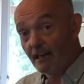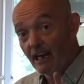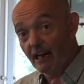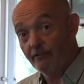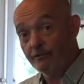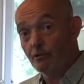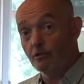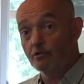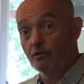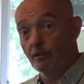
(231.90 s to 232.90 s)
how the dog's
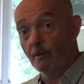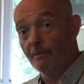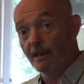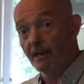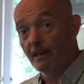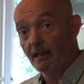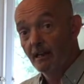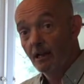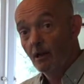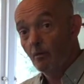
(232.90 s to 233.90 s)
got up here
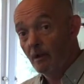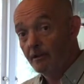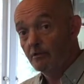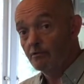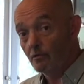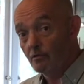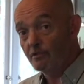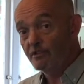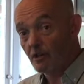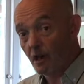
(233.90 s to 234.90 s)
when the door
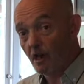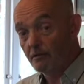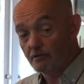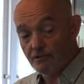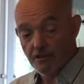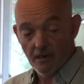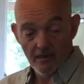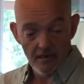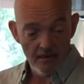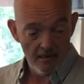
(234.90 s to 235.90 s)
is closed.
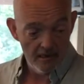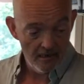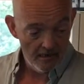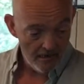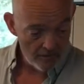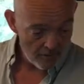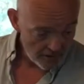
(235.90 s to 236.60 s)
What are